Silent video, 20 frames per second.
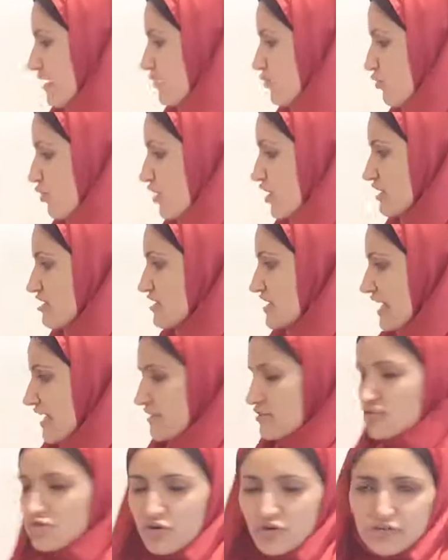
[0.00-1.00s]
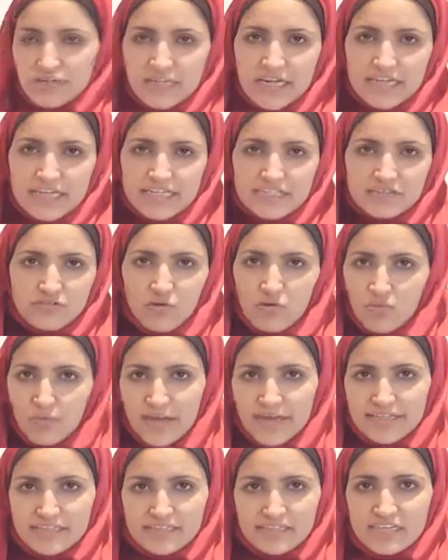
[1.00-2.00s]
words that show that he's
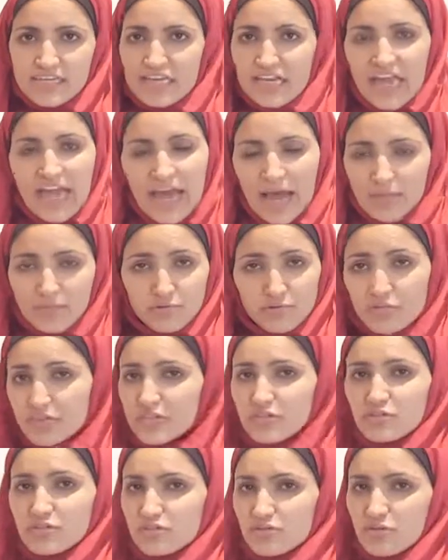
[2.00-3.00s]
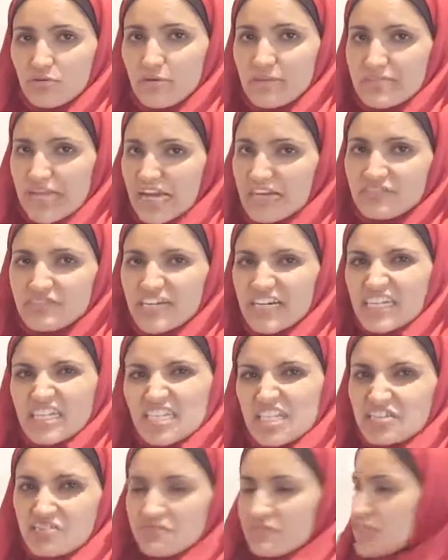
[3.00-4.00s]
always critical and always angry, and it doesn't